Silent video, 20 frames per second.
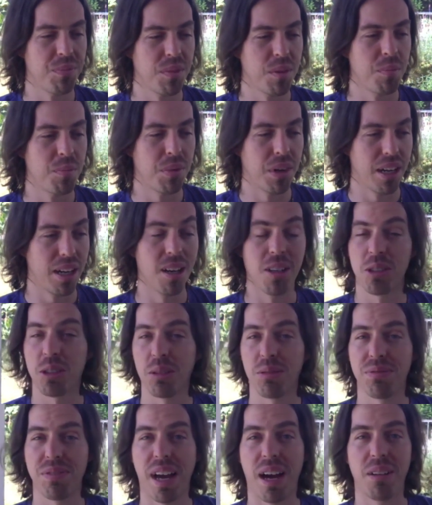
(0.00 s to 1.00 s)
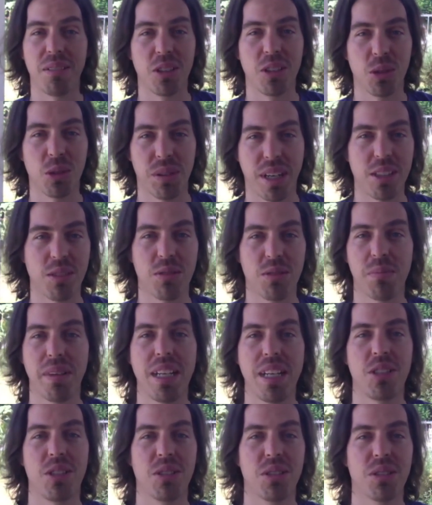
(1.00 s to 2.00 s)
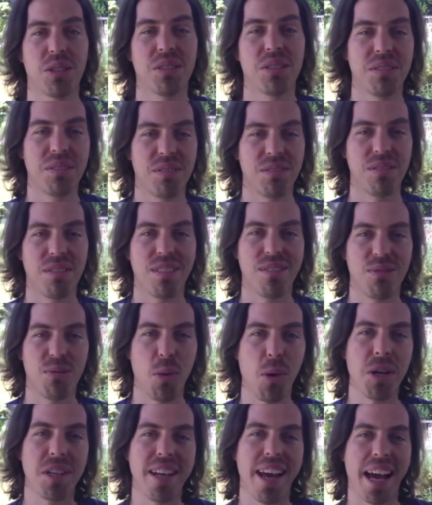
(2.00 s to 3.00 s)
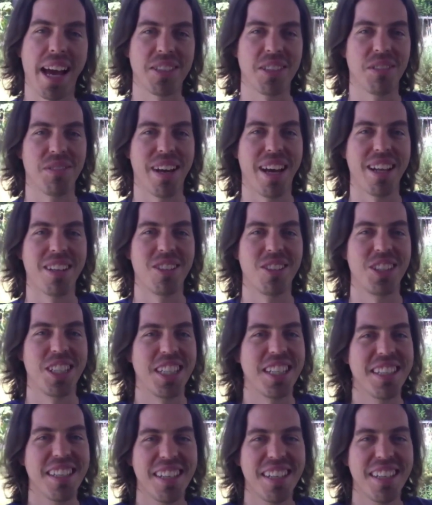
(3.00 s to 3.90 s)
but I also found a transformational vortex of energy.